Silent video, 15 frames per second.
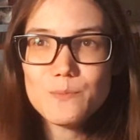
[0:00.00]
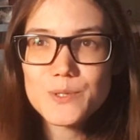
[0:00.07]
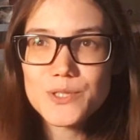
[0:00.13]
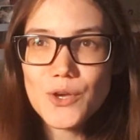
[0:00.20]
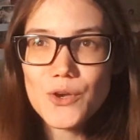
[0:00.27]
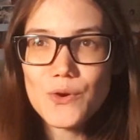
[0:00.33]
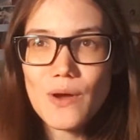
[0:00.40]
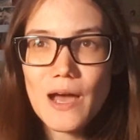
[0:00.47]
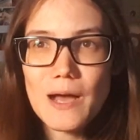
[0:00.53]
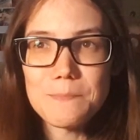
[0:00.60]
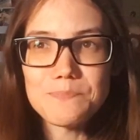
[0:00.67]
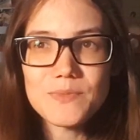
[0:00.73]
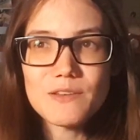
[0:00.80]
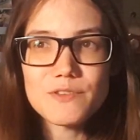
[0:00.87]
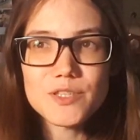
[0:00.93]

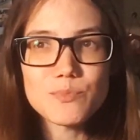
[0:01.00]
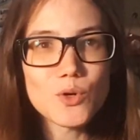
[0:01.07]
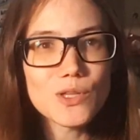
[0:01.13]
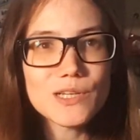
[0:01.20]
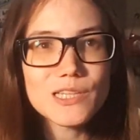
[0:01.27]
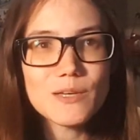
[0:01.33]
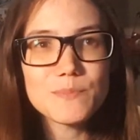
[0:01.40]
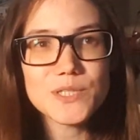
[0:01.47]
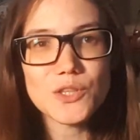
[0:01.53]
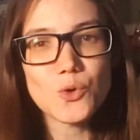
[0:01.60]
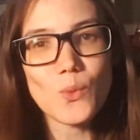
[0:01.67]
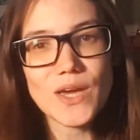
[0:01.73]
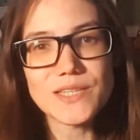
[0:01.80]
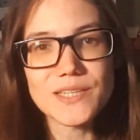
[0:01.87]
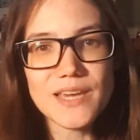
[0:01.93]
so if smaller clips are the
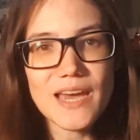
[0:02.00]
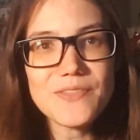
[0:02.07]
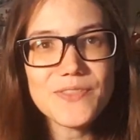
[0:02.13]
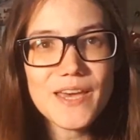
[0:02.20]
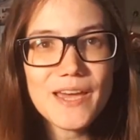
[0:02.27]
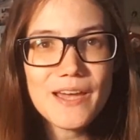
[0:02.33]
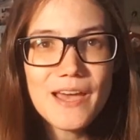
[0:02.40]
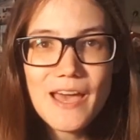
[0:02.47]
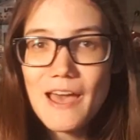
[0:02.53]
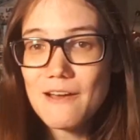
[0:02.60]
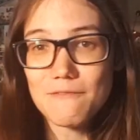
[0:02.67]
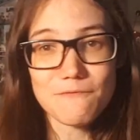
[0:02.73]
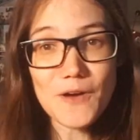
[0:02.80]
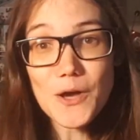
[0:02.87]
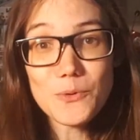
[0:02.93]
way to get there,
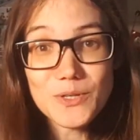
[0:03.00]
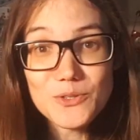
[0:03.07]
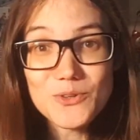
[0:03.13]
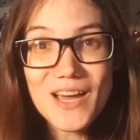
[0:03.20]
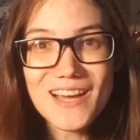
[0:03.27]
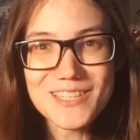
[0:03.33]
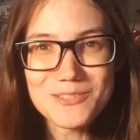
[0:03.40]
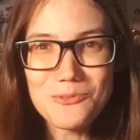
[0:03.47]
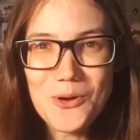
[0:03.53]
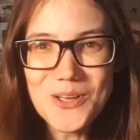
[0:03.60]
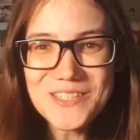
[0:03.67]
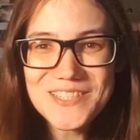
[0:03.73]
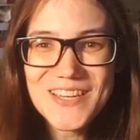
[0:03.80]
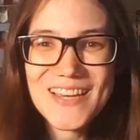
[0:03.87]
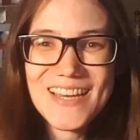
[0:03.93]
fuck what you guys want.